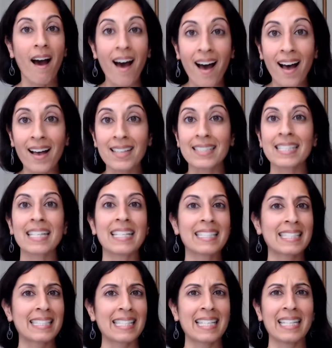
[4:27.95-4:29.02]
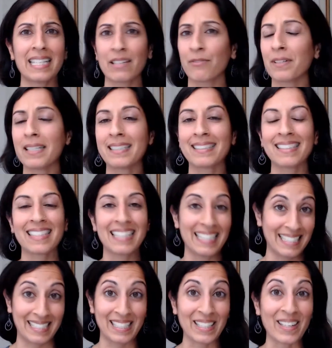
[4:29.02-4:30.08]
us, it's even
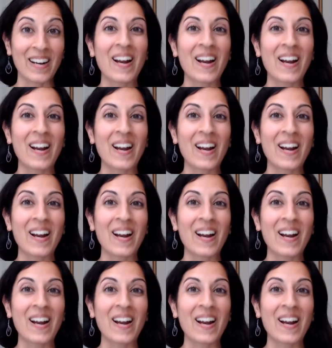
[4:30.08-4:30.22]
easier.